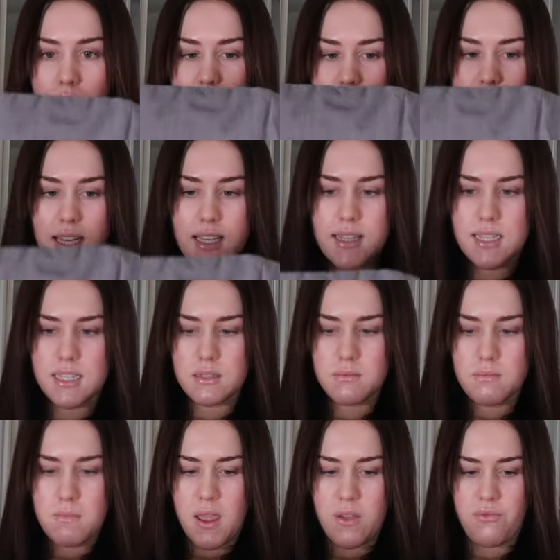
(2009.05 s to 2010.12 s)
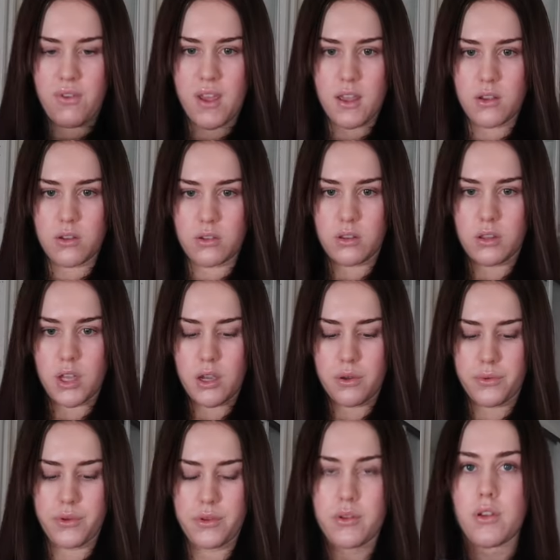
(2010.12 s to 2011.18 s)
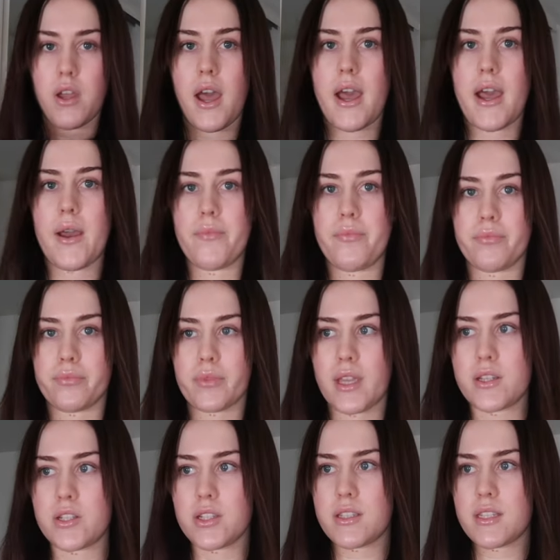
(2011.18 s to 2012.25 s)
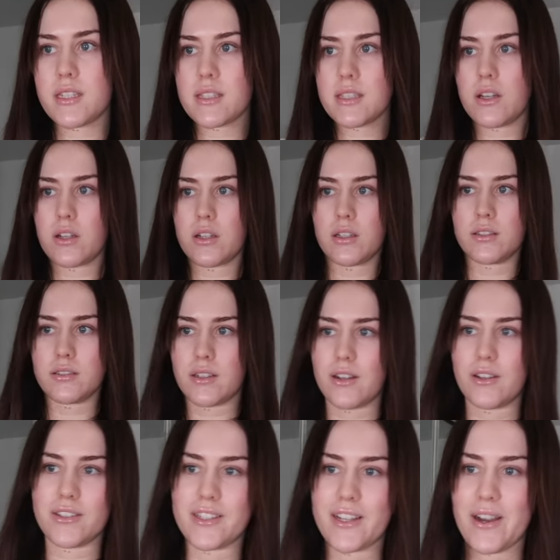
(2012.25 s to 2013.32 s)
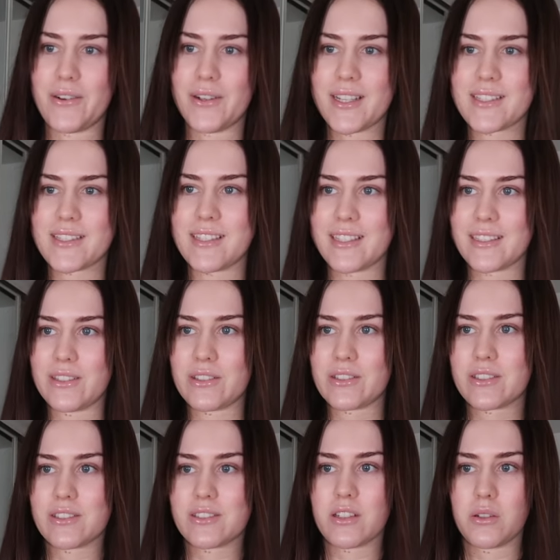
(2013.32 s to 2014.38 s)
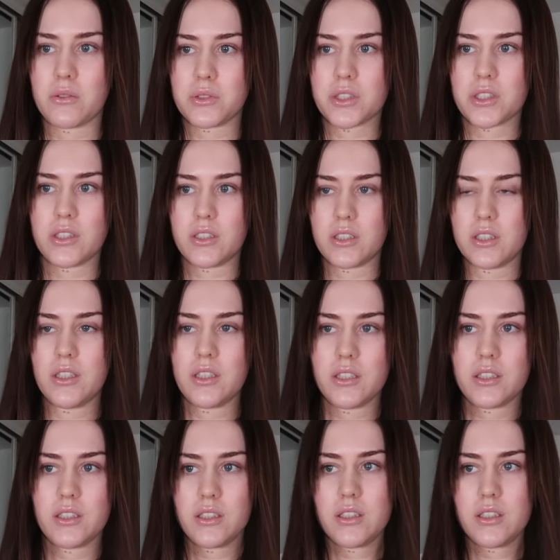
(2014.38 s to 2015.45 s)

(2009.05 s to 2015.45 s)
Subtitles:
I think this may fit good though. It's just this little, oh no, it looks so short.